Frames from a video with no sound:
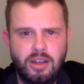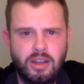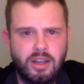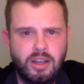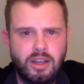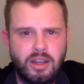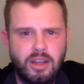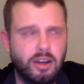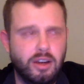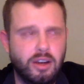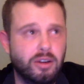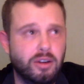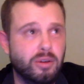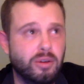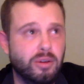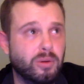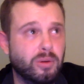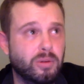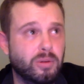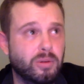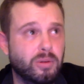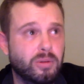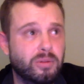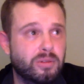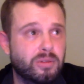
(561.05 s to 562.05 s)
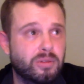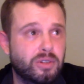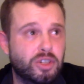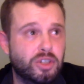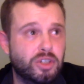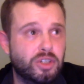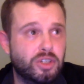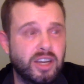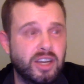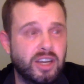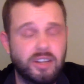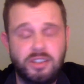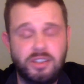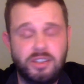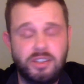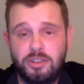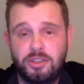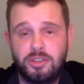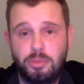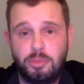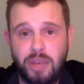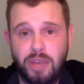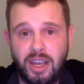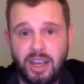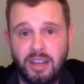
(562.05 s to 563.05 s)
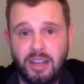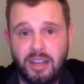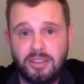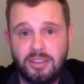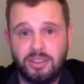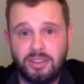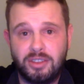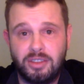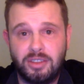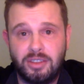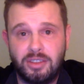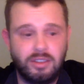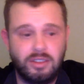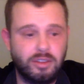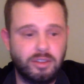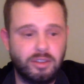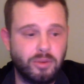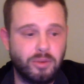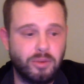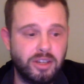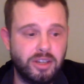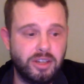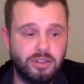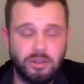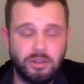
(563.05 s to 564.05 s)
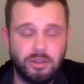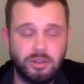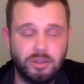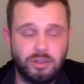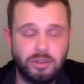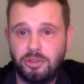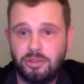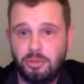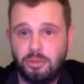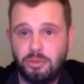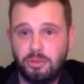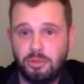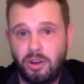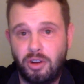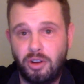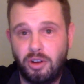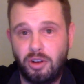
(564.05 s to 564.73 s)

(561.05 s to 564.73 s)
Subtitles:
you know, change his pace and the way he dribbles the ball,